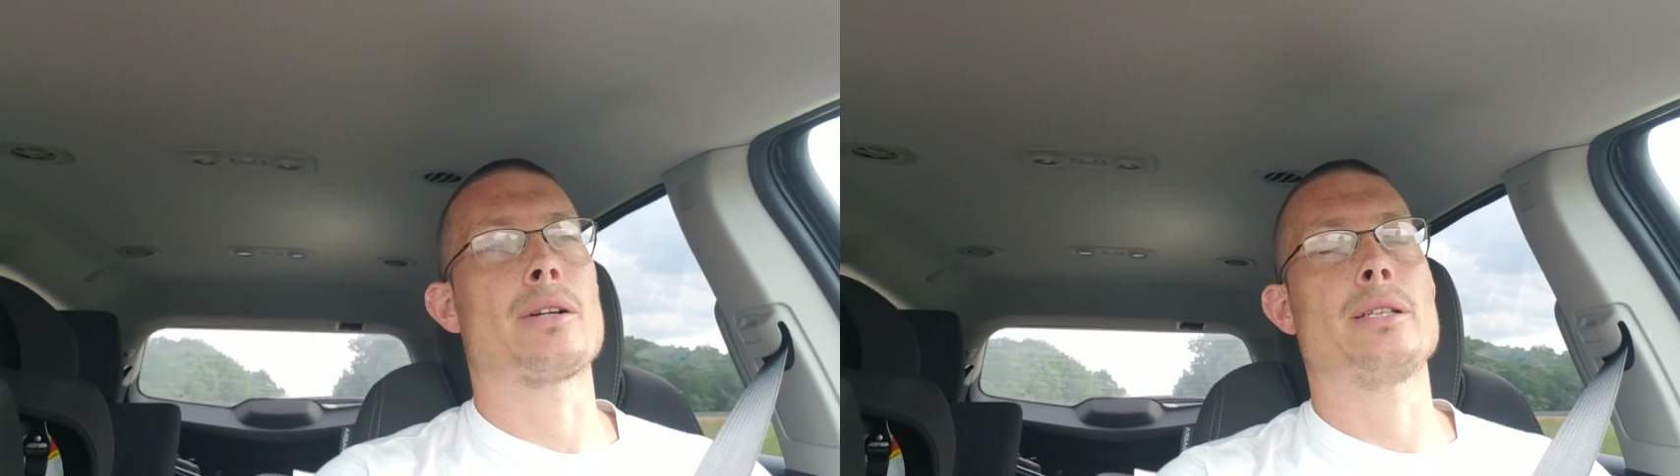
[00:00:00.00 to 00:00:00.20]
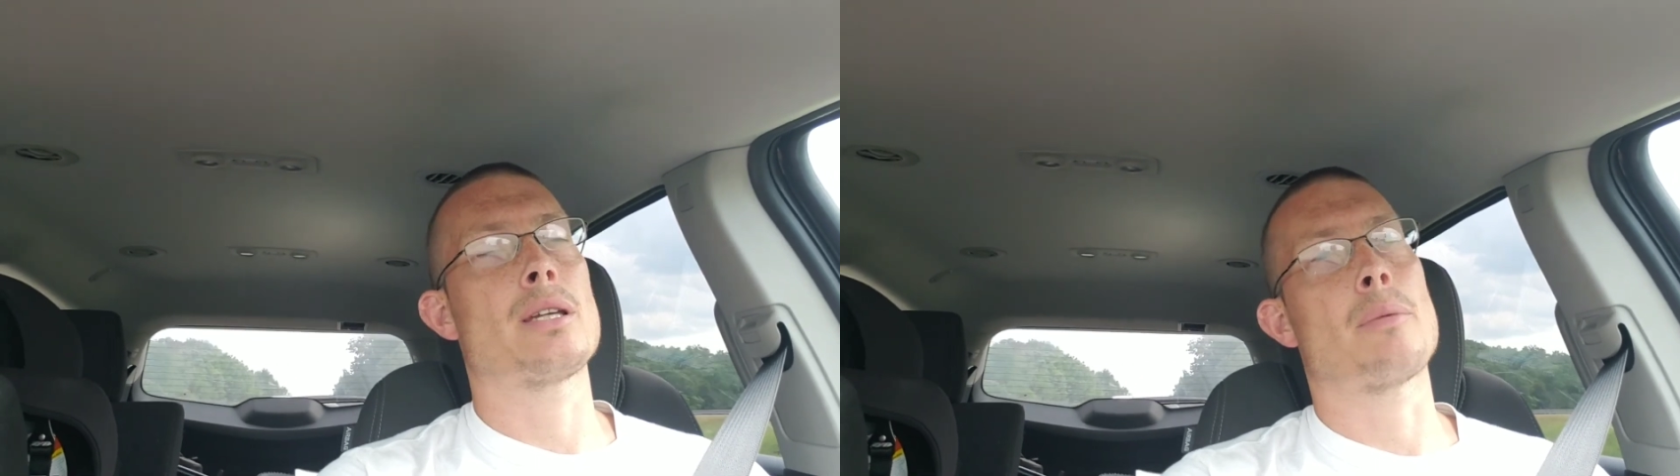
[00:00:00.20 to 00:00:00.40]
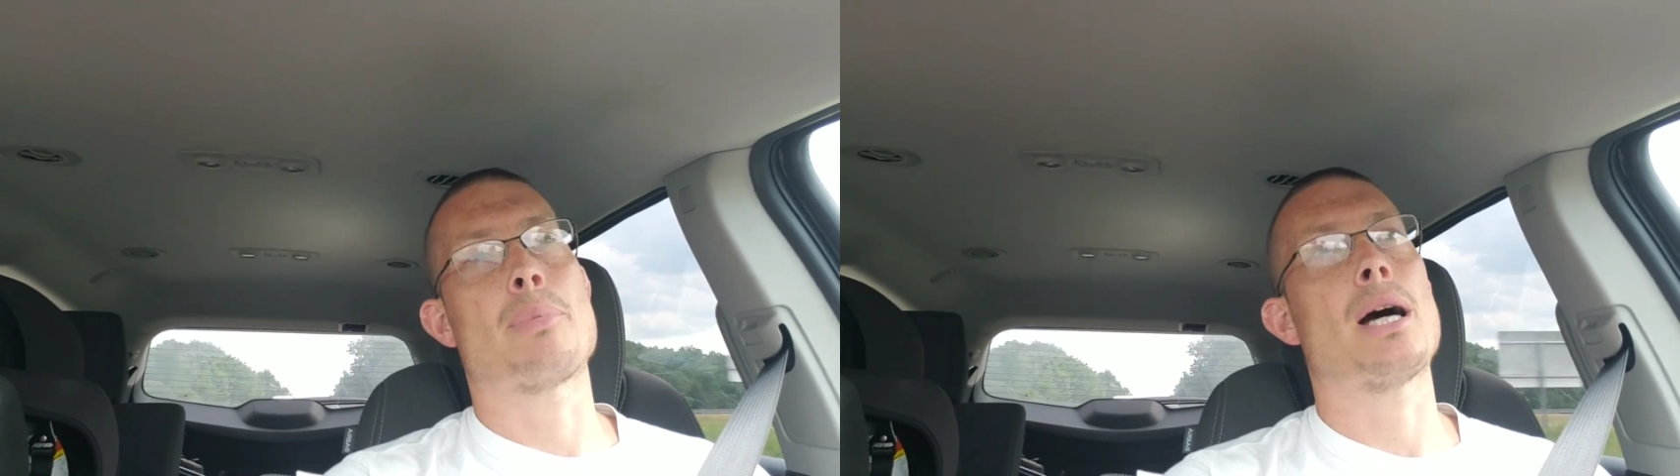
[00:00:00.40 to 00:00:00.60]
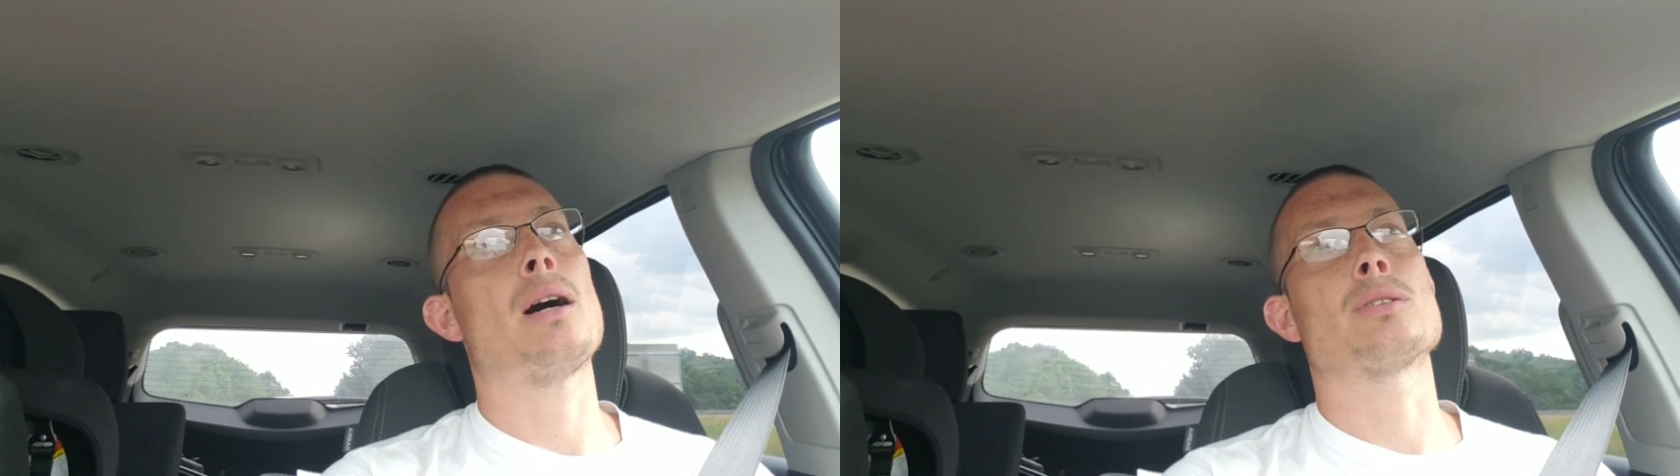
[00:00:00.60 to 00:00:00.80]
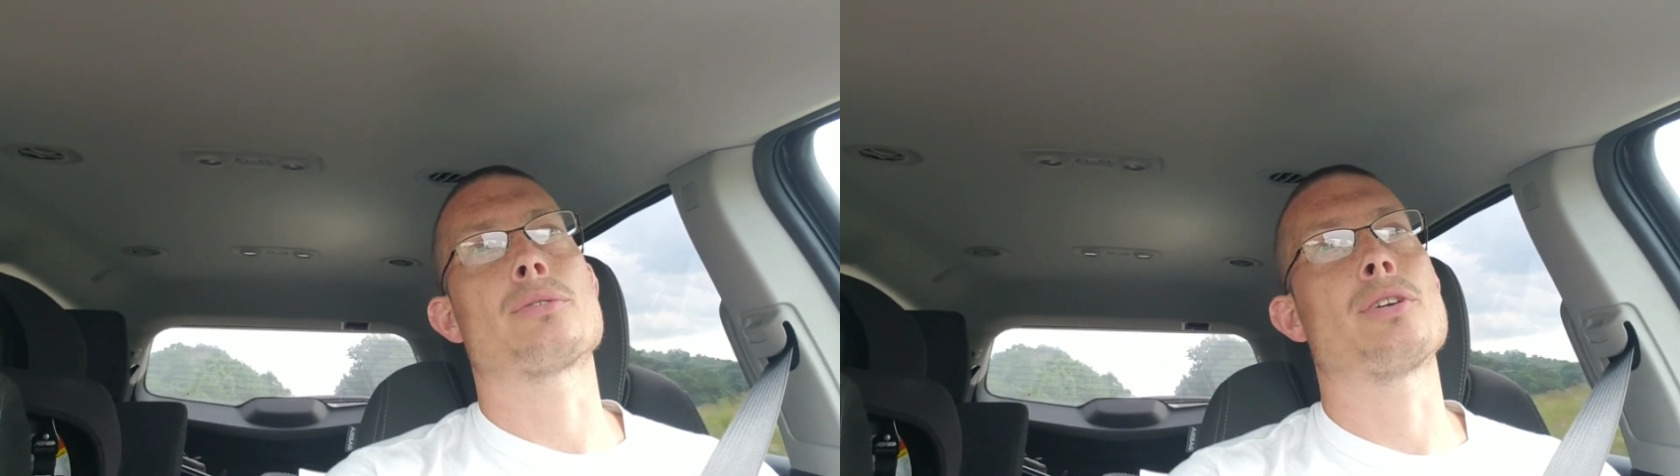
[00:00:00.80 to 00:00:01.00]
He's got
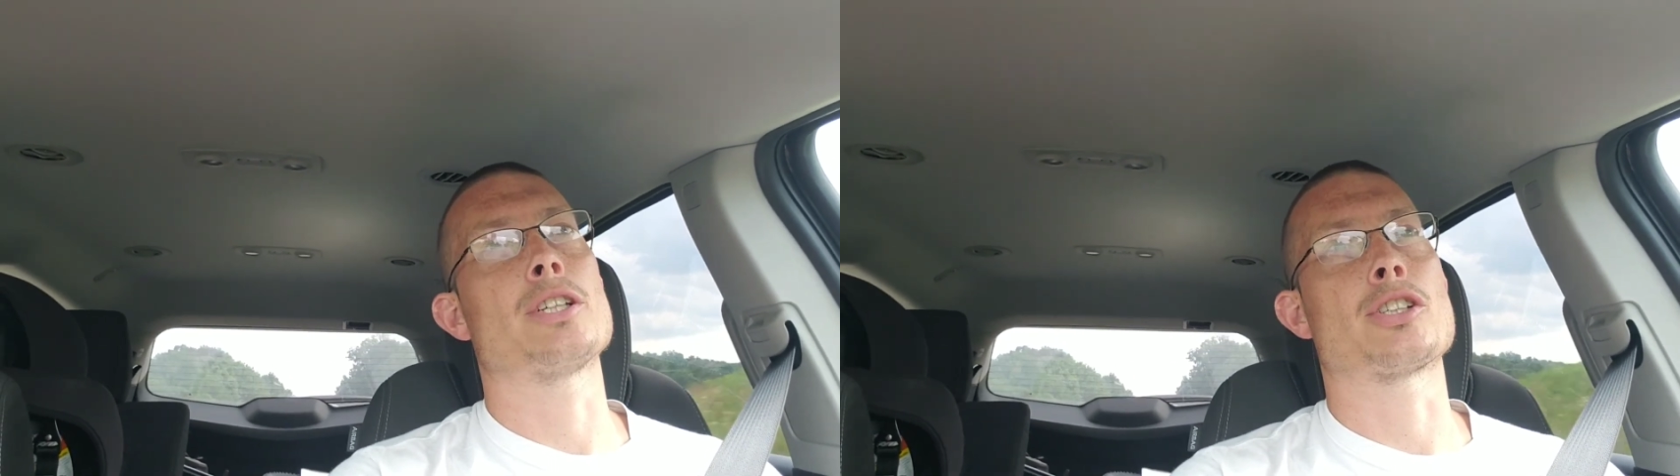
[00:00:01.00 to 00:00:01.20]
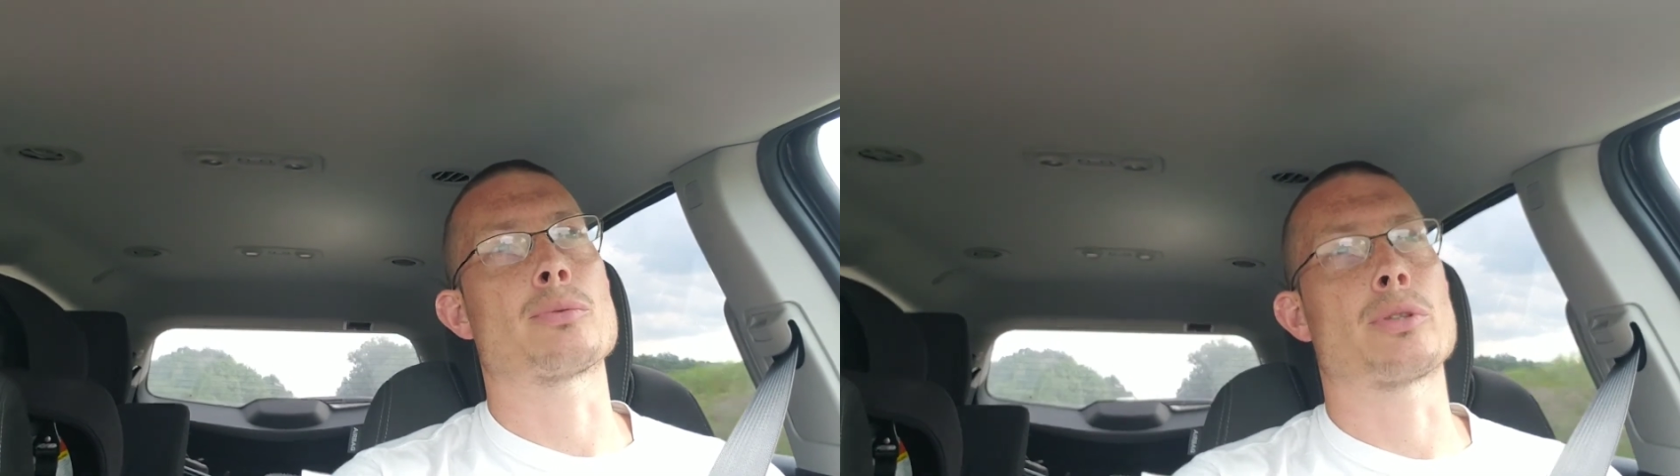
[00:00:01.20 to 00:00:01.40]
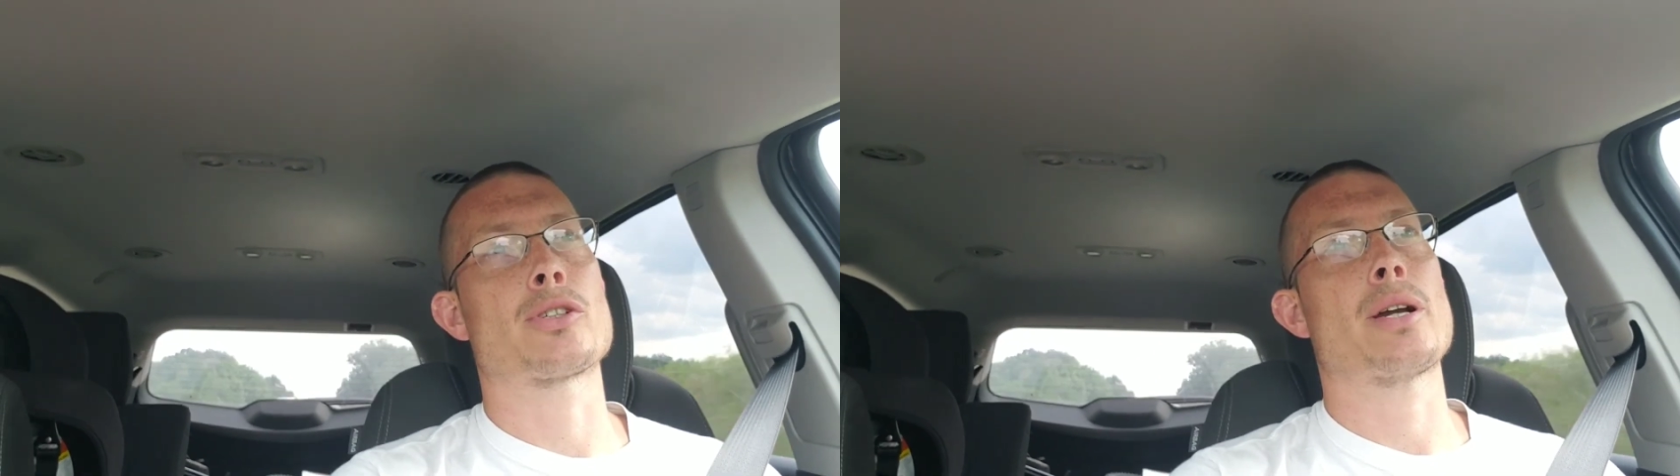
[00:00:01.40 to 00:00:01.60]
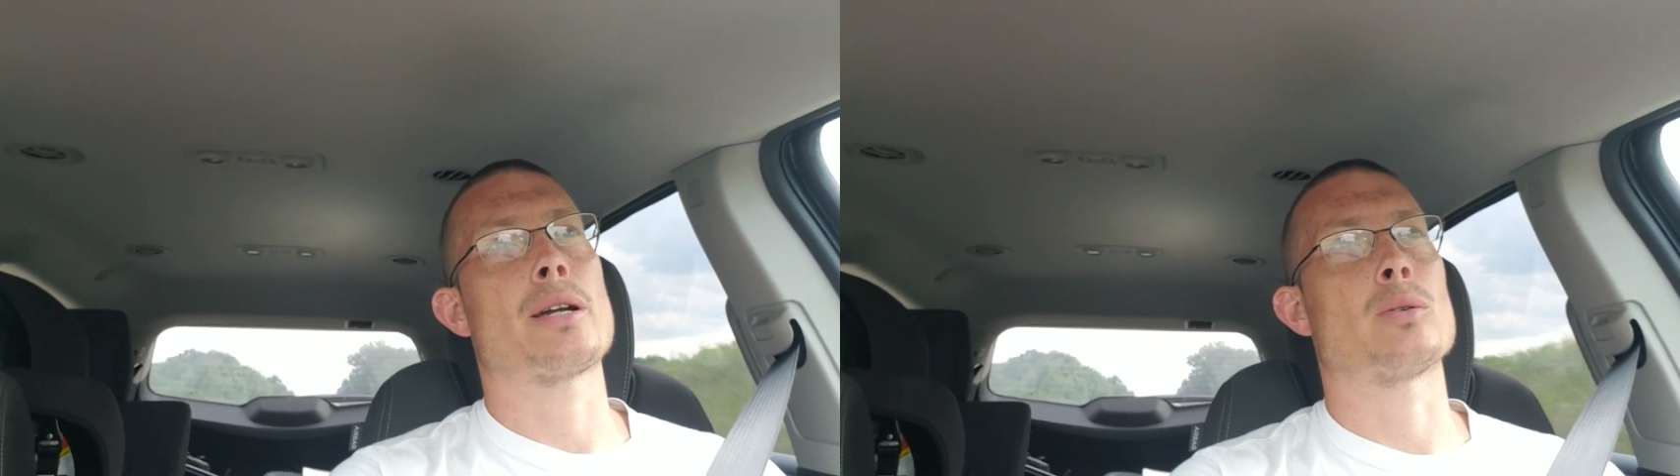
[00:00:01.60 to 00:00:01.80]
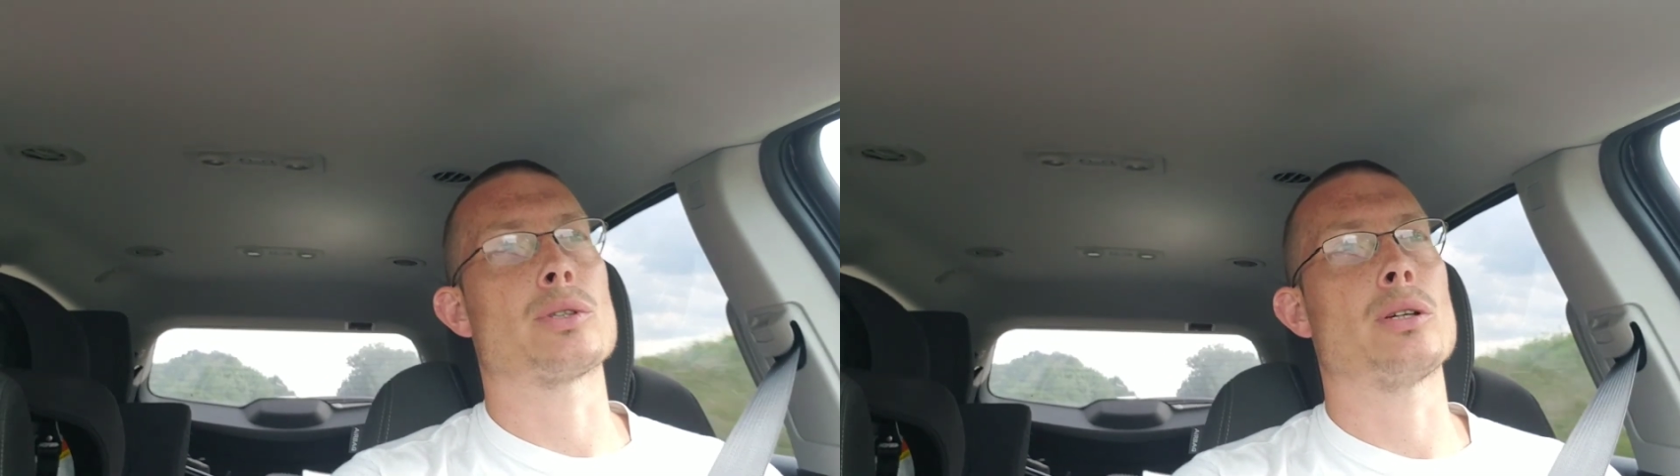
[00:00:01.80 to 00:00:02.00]
piles of finishes with
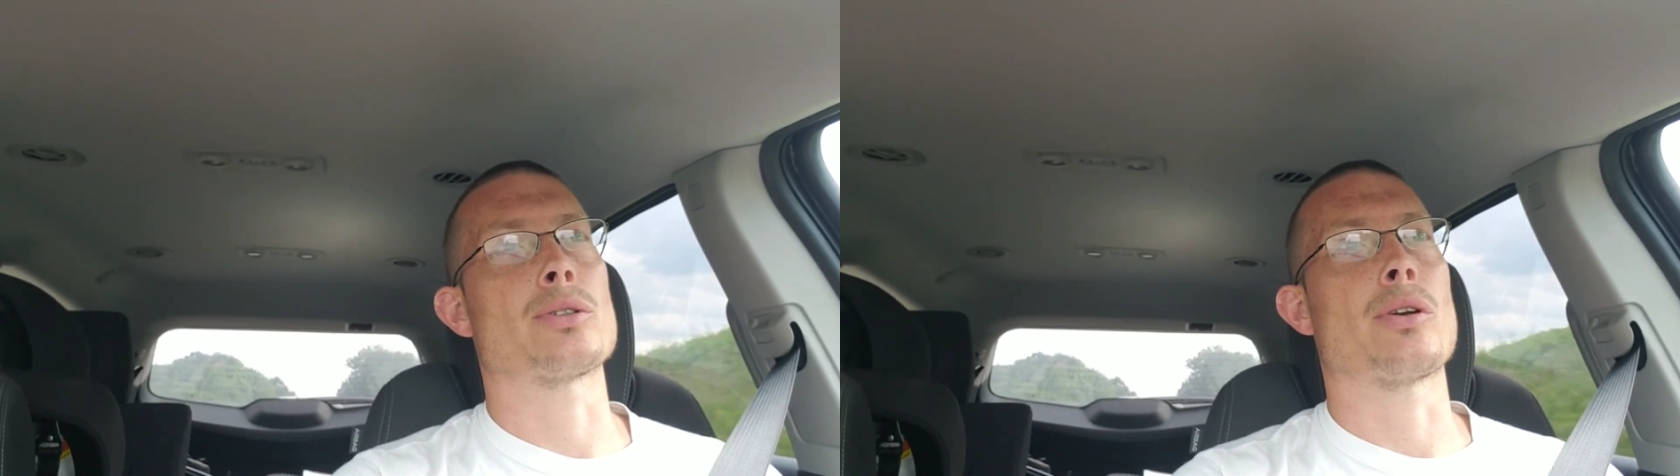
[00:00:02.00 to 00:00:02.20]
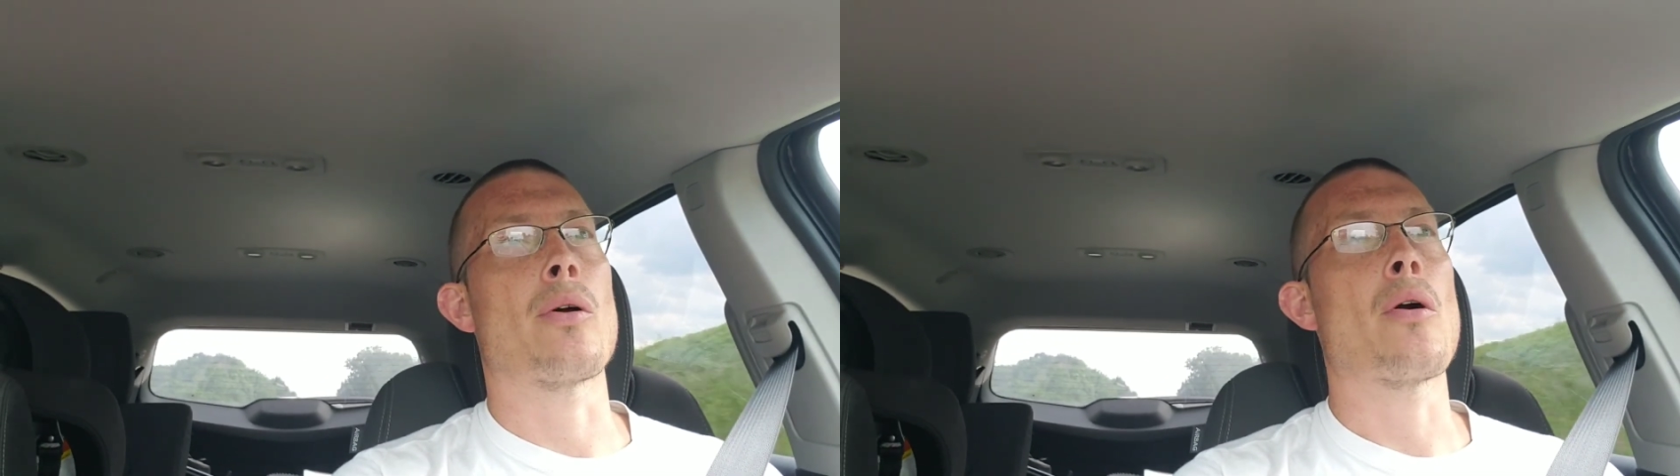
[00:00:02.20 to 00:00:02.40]
triangles also.